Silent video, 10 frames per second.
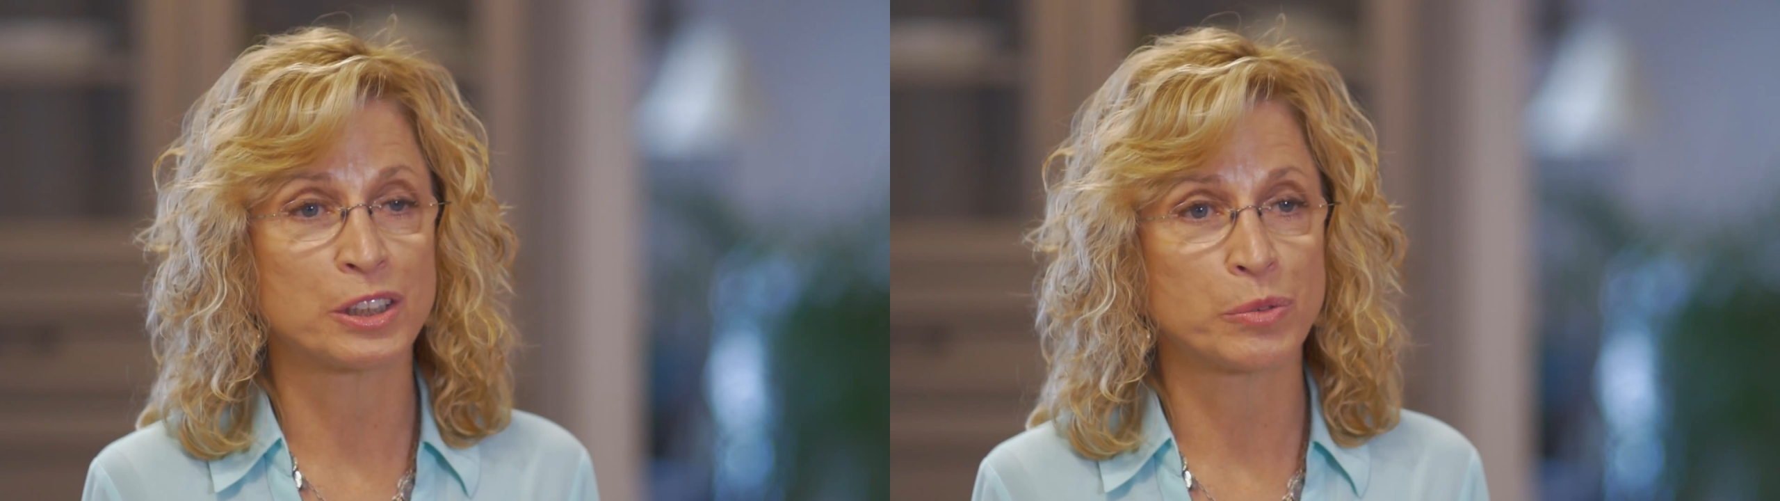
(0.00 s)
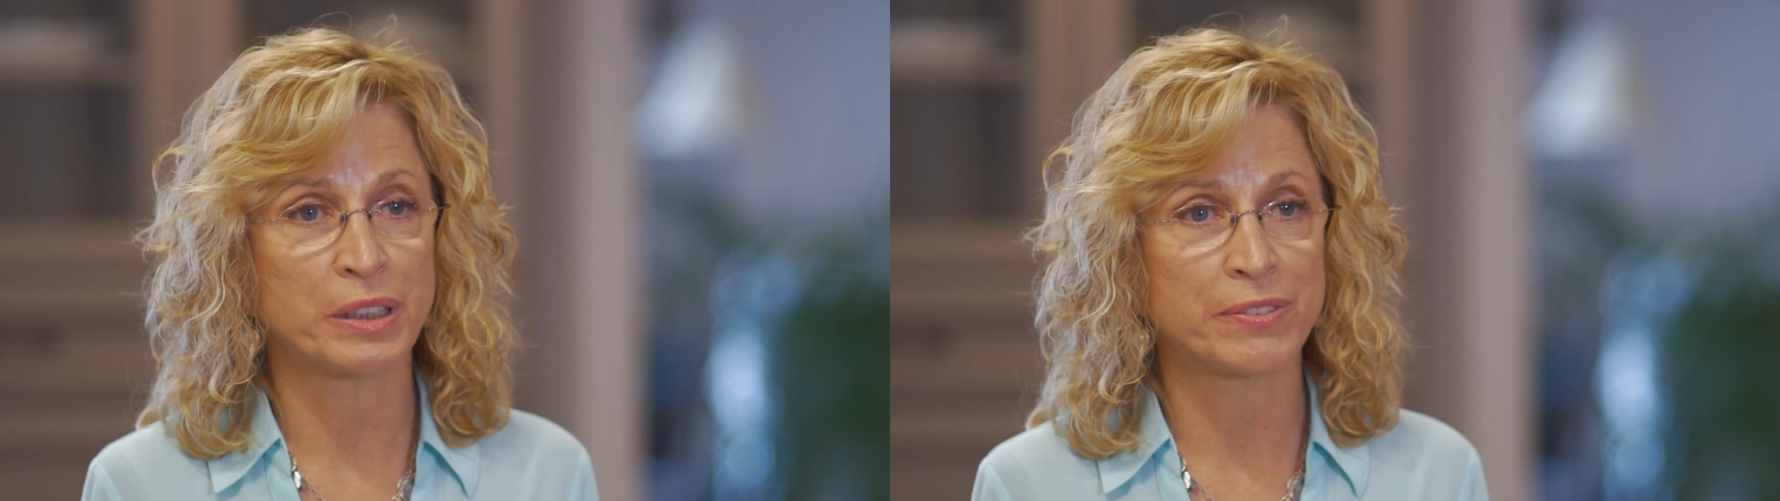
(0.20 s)

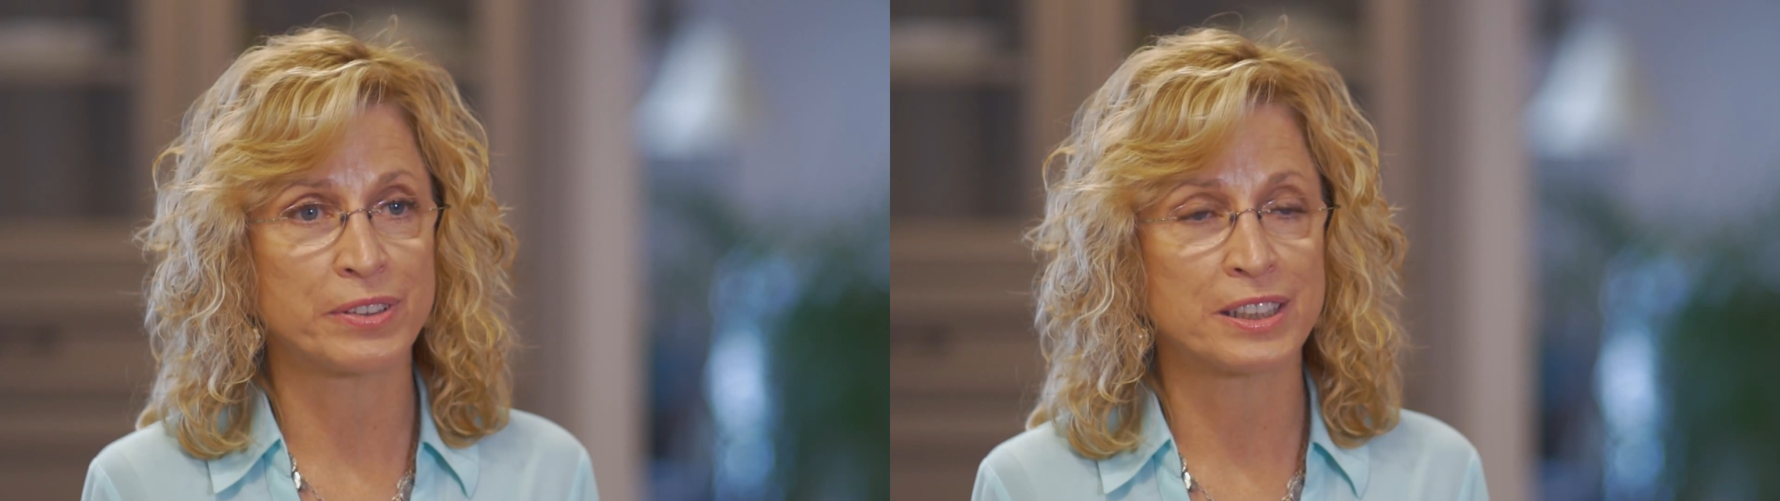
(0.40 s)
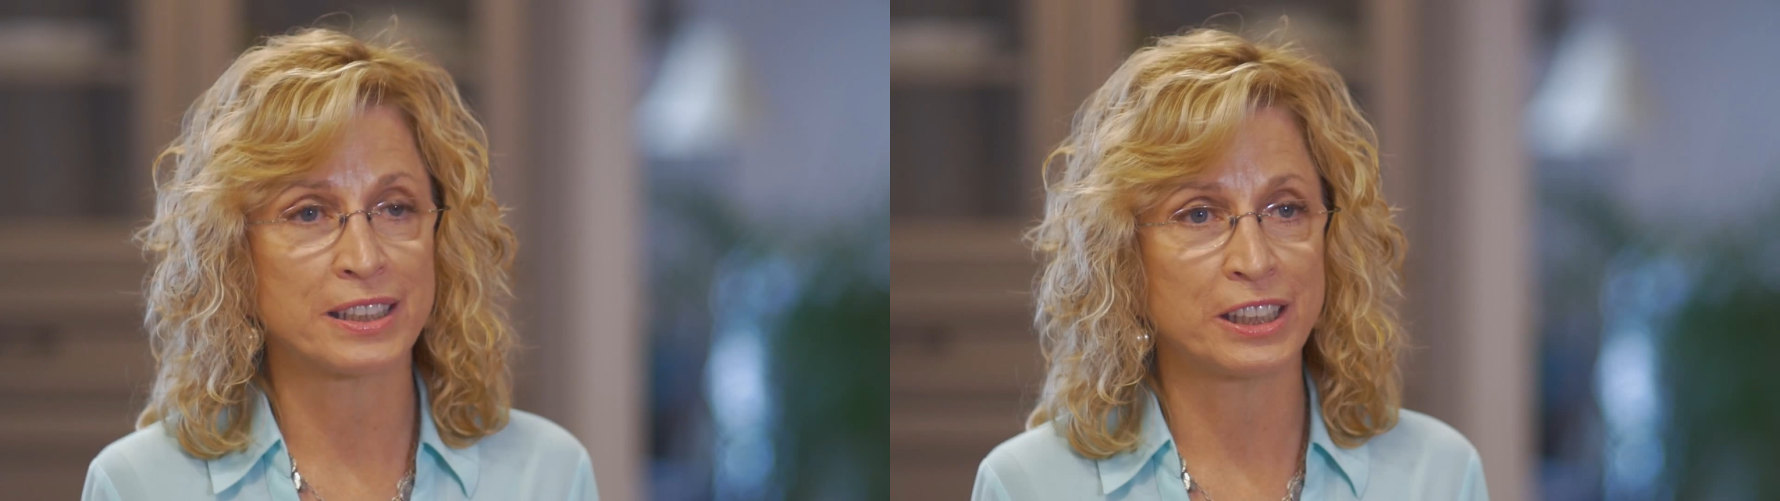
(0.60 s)

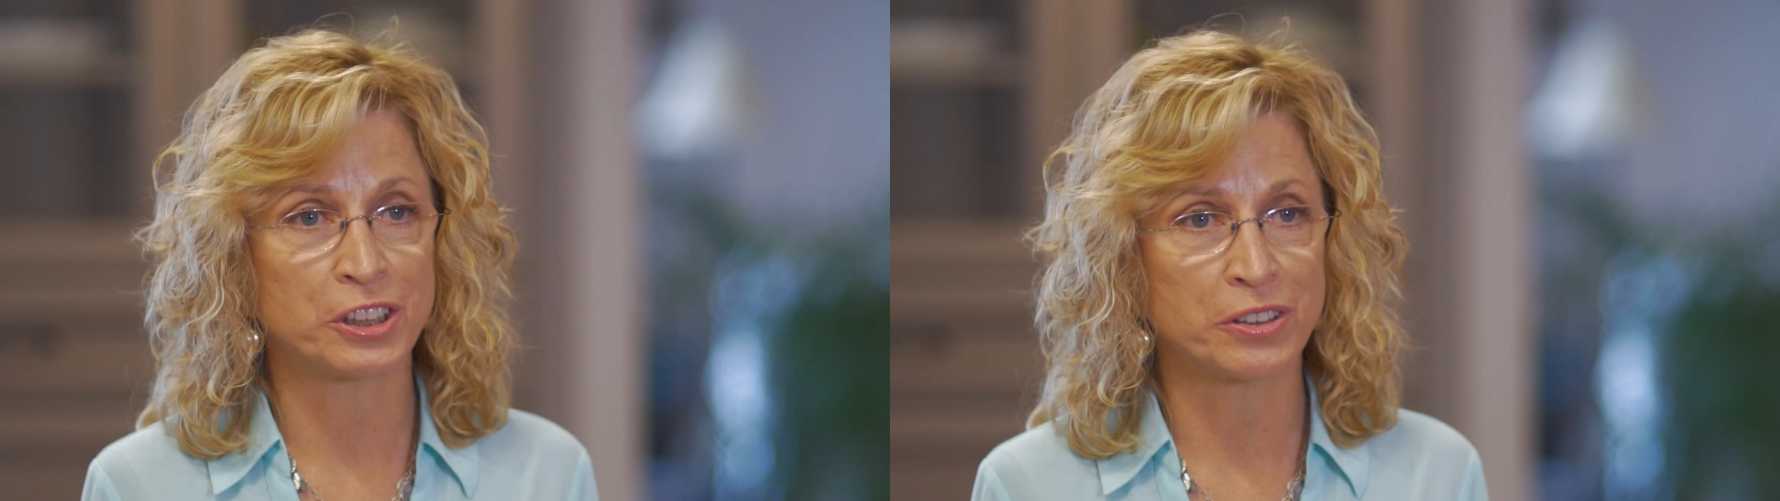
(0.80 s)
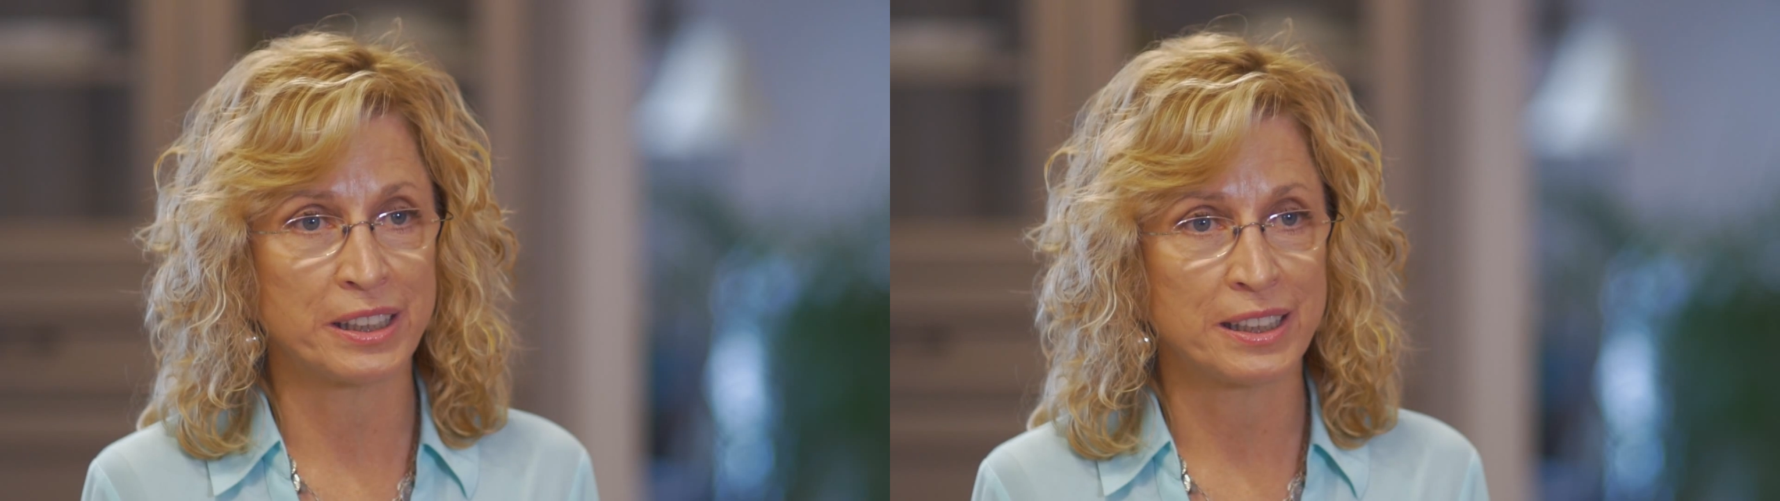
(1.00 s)
21st
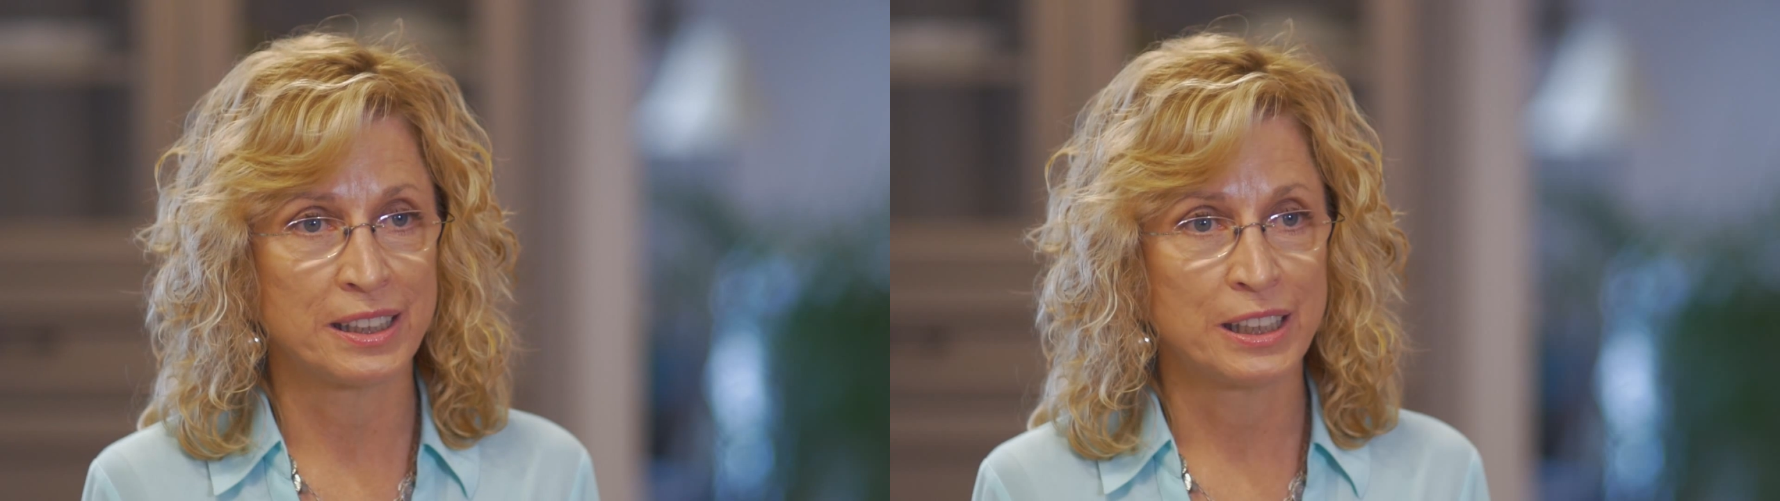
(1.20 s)
century.